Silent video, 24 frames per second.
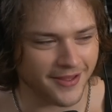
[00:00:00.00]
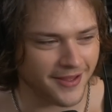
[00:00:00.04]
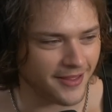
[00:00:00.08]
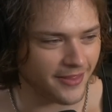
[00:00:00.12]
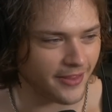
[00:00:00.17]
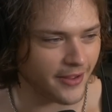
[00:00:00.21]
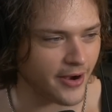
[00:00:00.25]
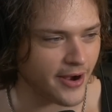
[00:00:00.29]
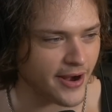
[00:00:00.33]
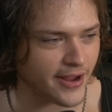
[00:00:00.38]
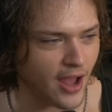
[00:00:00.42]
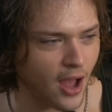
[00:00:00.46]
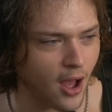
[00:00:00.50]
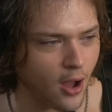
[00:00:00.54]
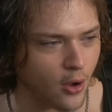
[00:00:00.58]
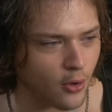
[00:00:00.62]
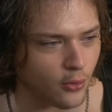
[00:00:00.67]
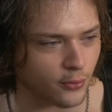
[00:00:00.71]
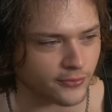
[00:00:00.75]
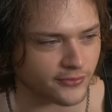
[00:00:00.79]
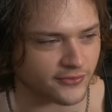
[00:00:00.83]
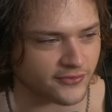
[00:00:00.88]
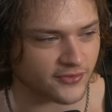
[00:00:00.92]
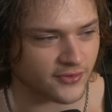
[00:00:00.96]
There it
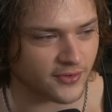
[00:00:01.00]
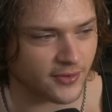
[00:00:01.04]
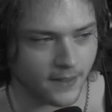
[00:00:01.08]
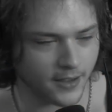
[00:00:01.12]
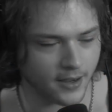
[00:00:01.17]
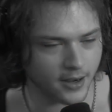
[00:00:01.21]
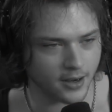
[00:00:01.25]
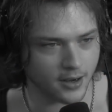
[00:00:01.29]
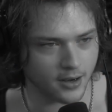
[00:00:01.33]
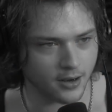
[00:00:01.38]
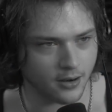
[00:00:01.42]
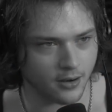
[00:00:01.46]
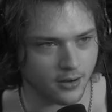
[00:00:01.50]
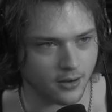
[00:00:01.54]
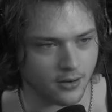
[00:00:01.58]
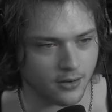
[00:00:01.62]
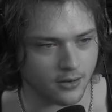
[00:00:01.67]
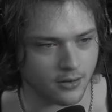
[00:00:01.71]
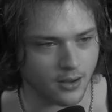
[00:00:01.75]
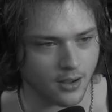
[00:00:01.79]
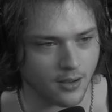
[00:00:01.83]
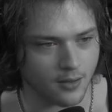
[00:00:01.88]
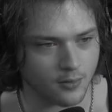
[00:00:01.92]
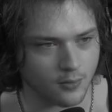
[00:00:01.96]
goes.
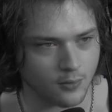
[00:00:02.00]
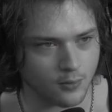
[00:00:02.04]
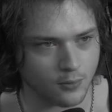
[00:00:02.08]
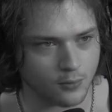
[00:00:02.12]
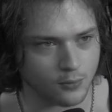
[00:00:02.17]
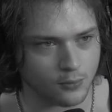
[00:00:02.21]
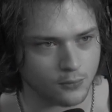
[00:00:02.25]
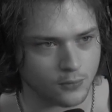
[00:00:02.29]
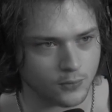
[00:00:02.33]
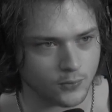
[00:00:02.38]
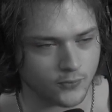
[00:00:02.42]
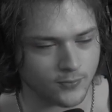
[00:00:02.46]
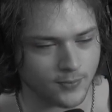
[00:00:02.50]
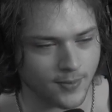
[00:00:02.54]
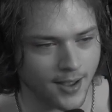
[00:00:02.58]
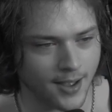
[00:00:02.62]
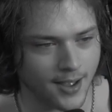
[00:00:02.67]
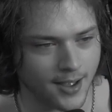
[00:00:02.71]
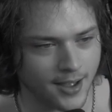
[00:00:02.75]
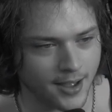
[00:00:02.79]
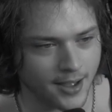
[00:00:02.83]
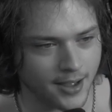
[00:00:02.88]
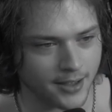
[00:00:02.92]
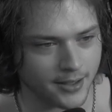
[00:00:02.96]
There goes
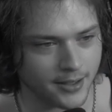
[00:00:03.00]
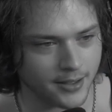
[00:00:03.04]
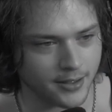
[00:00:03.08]
my